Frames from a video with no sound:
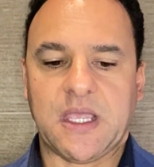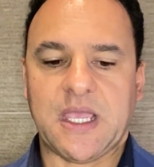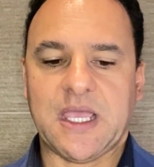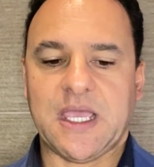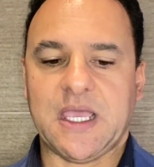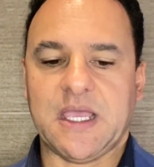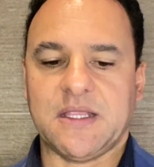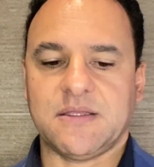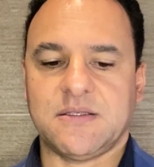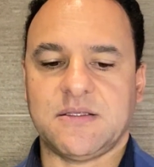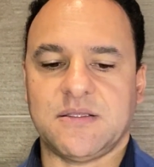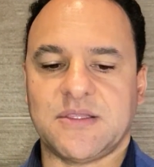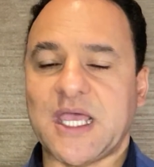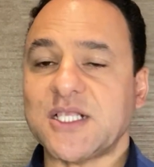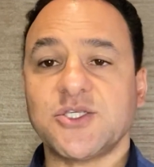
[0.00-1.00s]
And
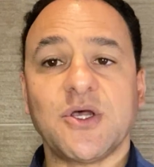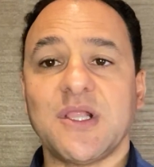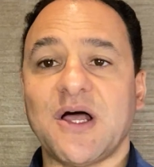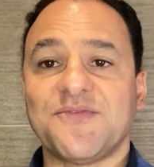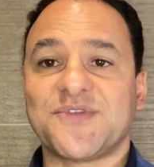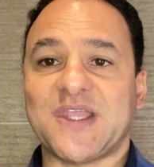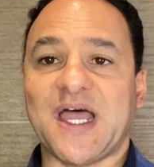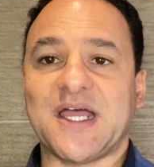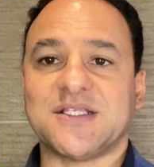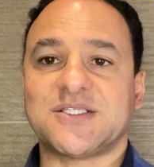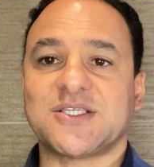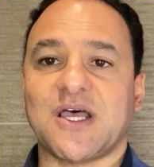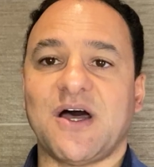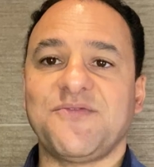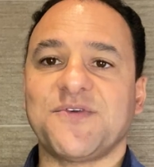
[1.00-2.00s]
that's all I've done.
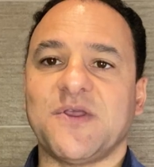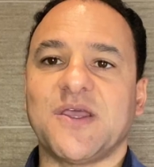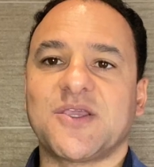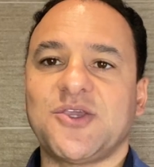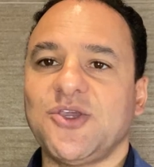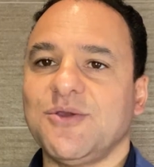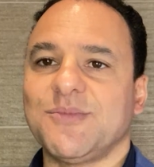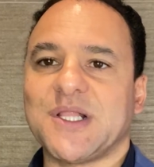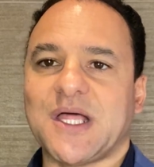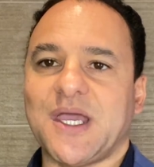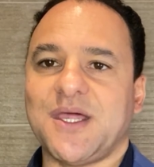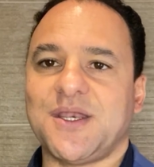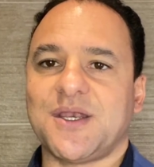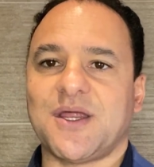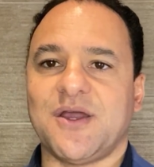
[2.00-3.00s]
So I've
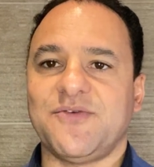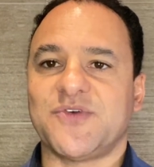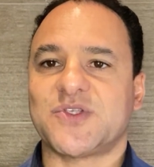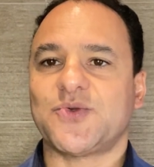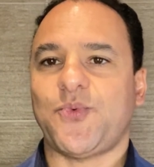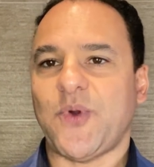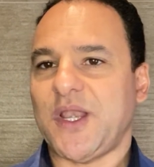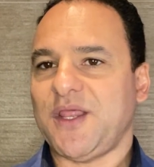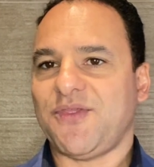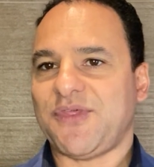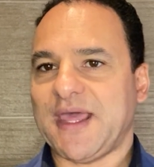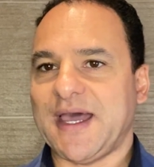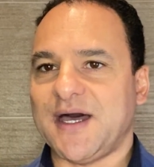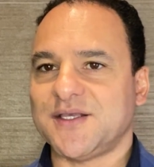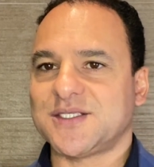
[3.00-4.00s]
accumulated over
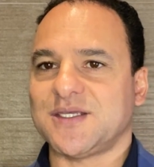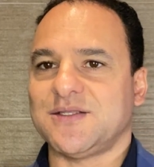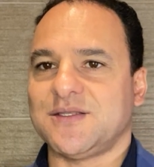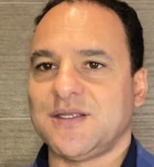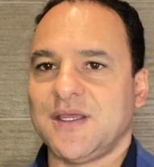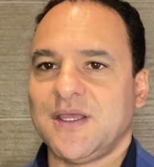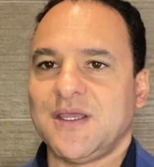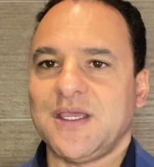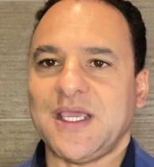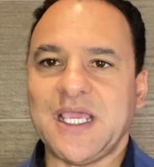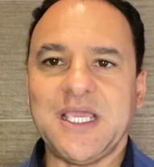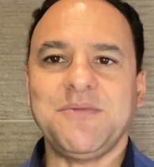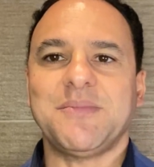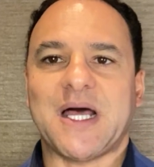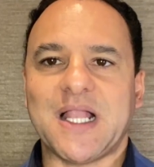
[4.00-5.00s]
20,000
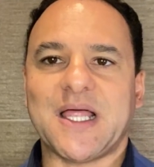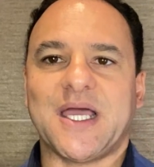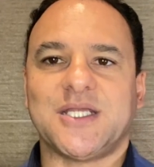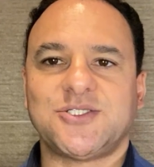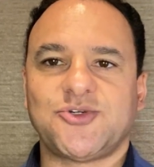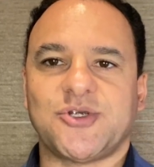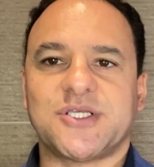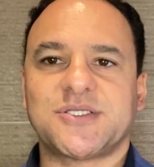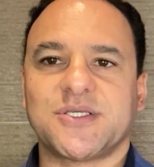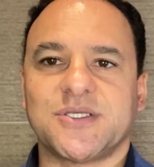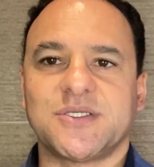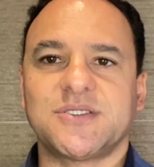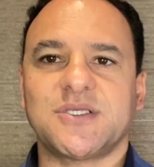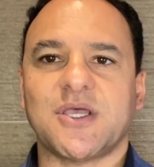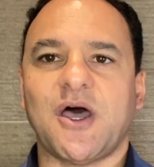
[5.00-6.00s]
email
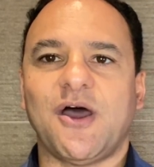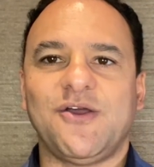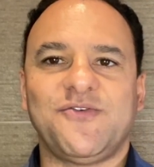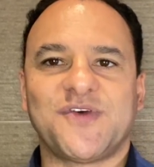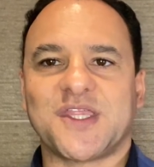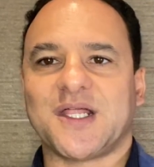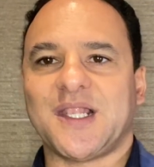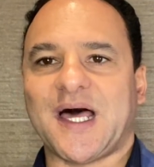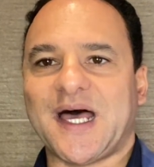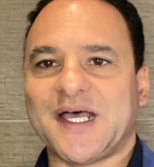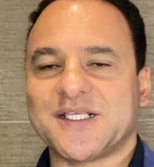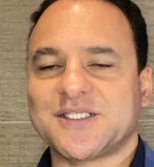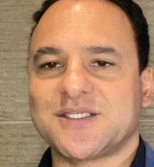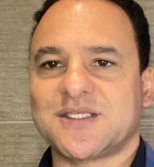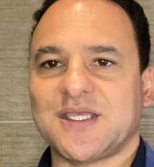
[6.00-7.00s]
addresses over the
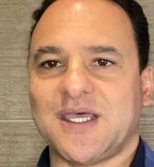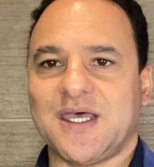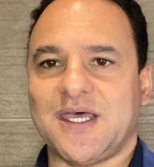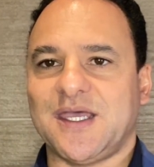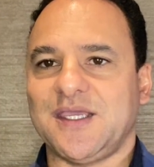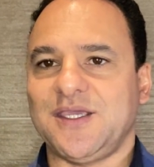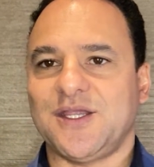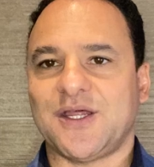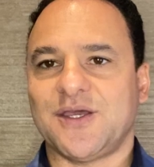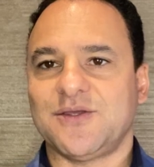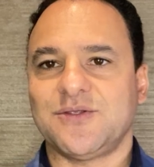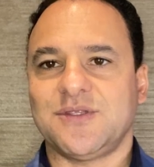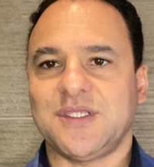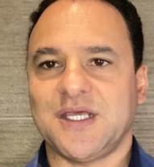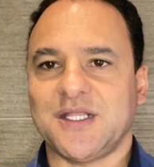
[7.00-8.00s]
last,
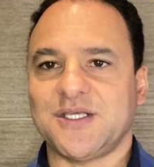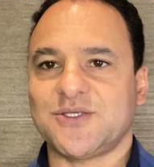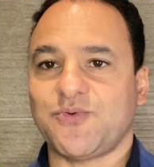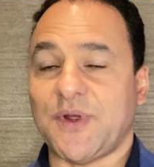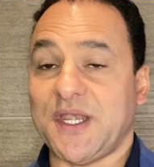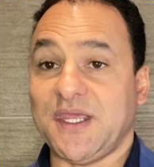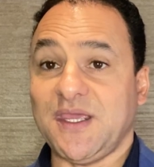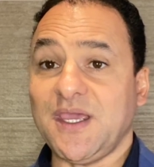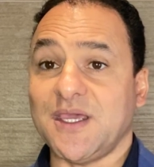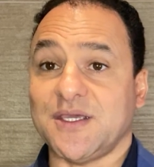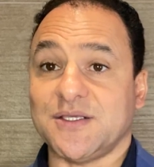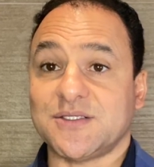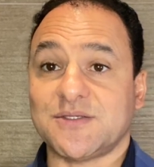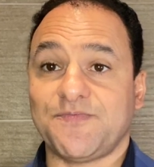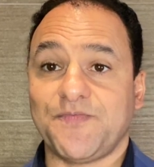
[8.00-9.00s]
nearly 20
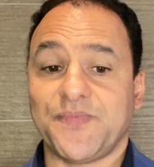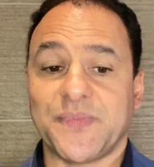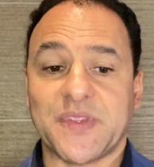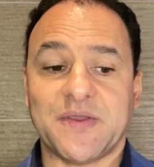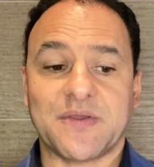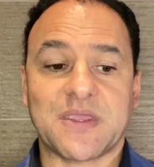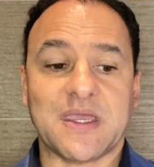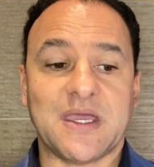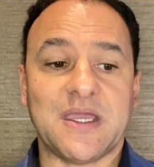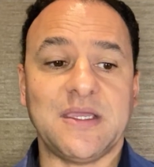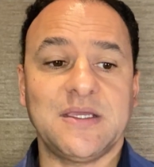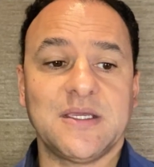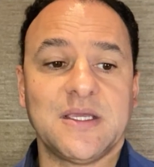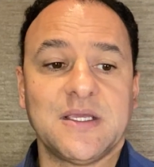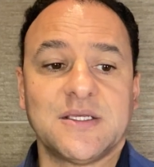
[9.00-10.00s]
years.
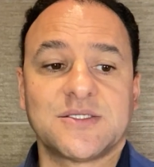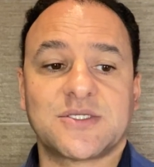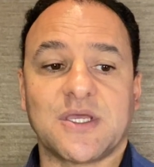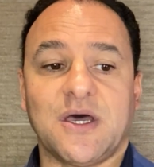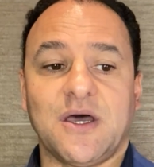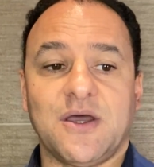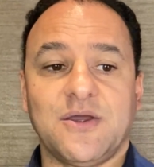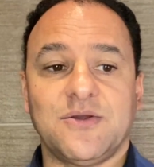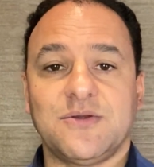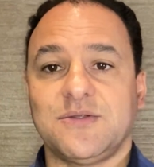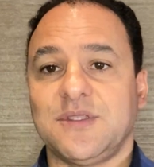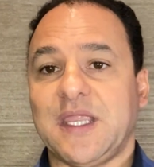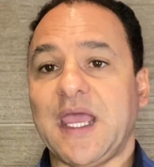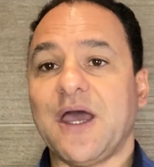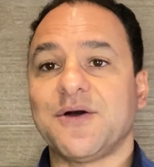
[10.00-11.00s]
Okay. So
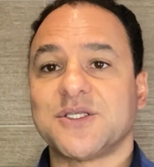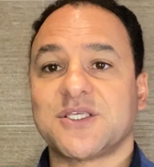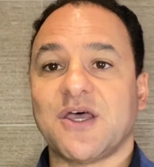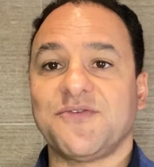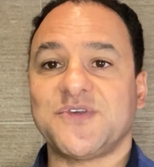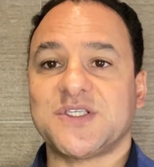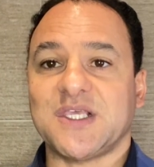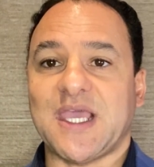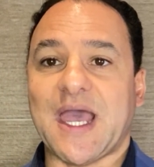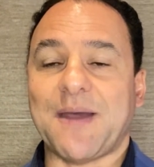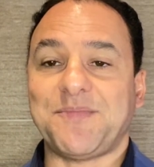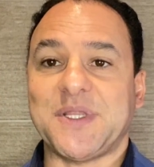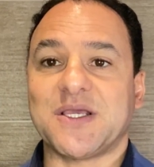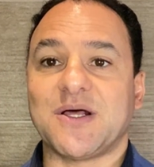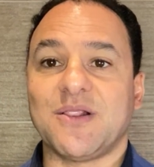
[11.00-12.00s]
now it's obviously
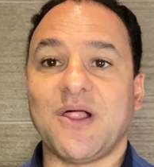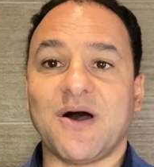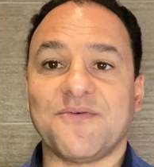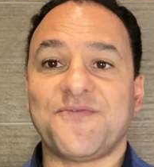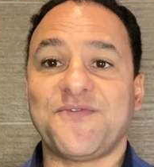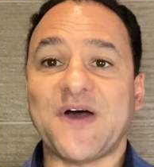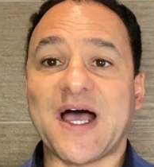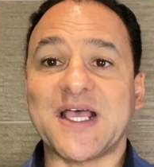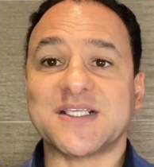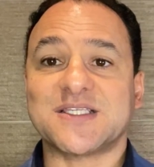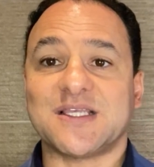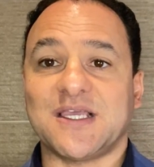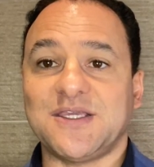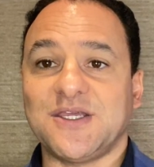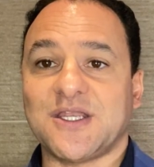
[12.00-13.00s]
happening a lot
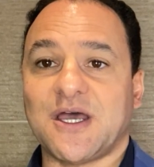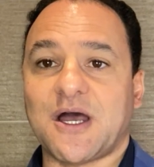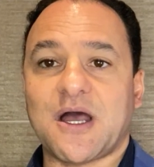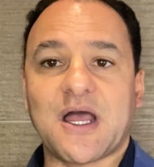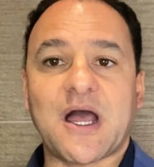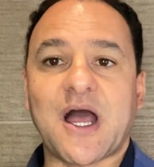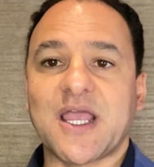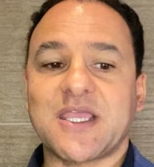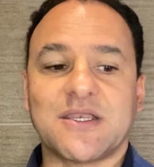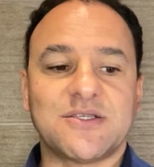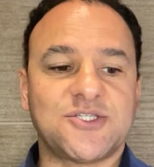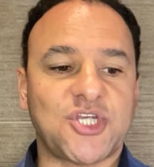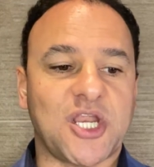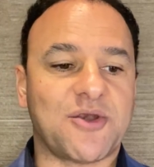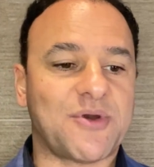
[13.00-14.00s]
faster. I
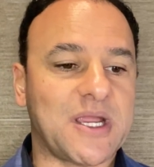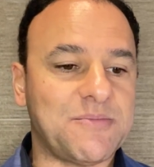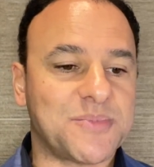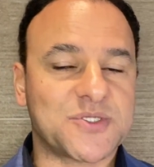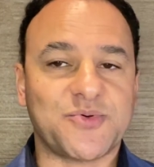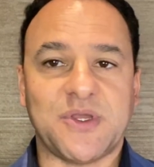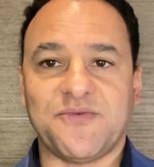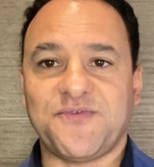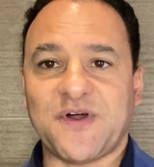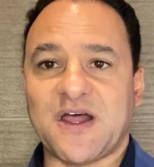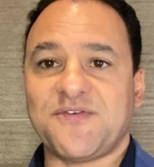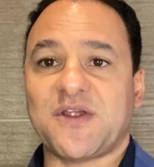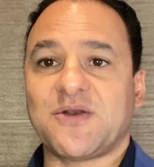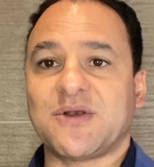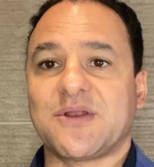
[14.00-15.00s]
can generate between
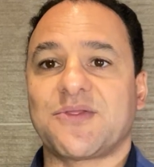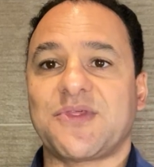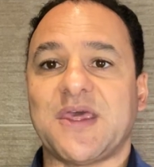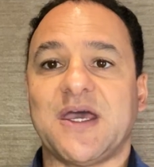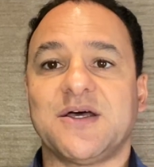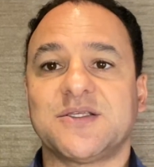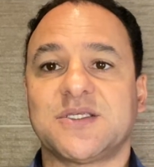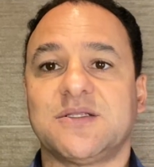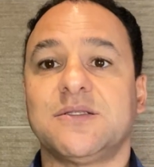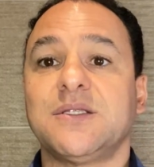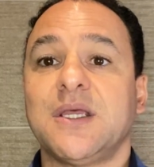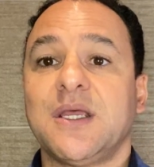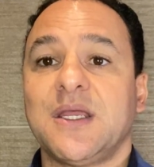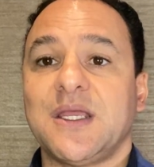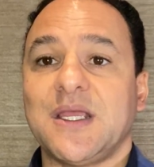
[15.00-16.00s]
500 and 1,000
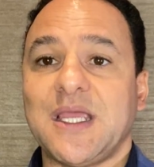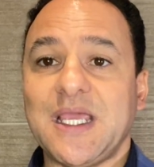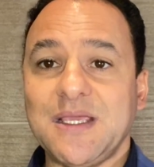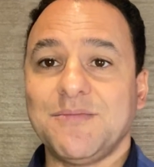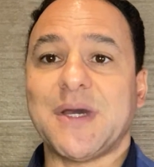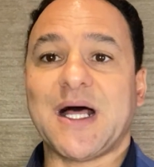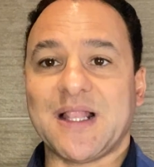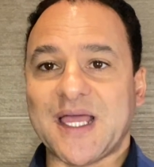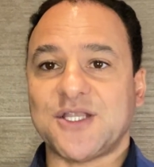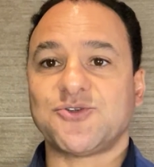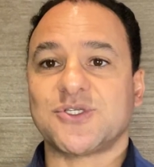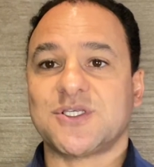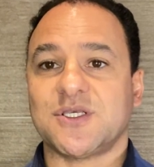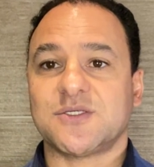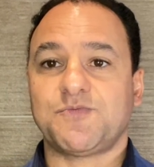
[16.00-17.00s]
email
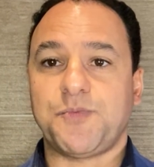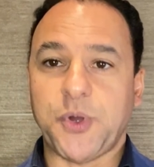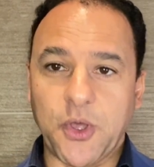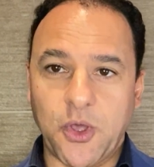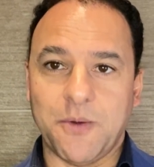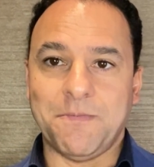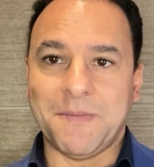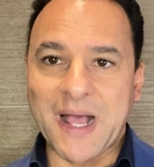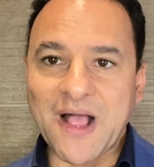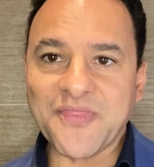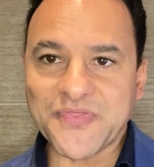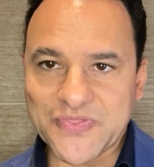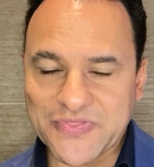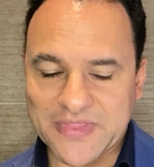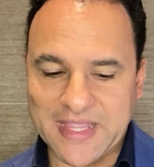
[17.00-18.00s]
addresses per
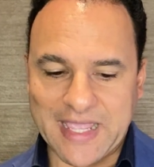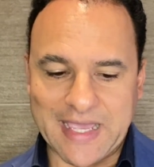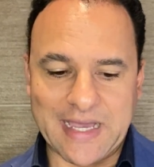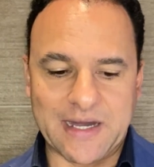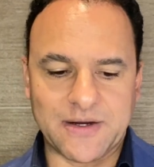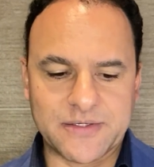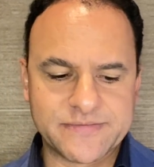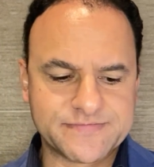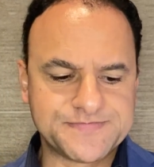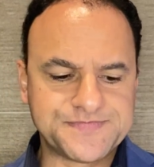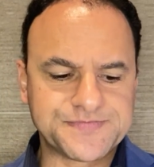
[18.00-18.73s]
month now,